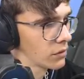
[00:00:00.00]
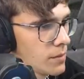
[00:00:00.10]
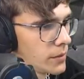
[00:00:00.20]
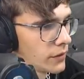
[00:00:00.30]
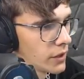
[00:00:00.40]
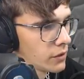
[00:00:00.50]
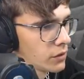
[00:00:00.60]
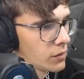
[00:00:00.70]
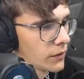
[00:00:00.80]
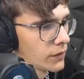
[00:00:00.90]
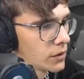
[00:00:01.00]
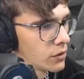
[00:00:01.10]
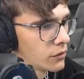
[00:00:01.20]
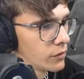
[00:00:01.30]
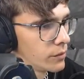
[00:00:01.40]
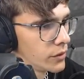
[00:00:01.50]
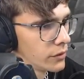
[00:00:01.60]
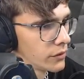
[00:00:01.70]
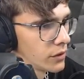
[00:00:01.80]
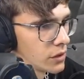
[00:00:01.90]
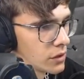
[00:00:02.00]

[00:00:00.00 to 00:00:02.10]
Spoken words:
But I don't know what we're going to build here.